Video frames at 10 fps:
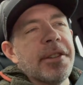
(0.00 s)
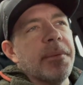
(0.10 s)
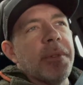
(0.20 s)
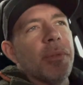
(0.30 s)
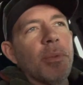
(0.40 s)

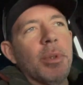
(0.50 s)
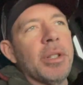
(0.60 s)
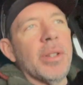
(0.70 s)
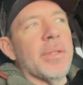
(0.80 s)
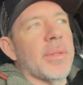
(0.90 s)
We're
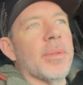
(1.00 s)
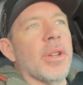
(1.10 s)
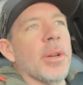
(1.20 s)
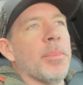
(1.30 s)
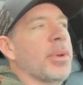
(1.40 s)
just
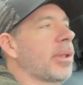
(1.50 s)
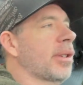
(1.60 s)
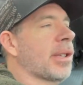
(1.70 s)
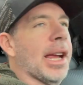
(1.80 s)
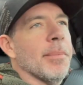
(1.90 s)
going to put the
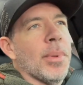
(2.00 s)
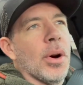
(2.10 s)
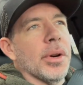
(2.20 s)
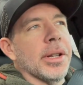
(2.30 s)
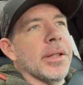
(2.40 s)
same
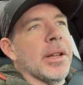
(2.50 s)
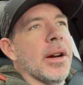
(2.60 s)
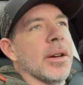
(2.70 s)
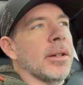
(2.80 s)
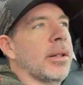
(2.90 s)
part in there.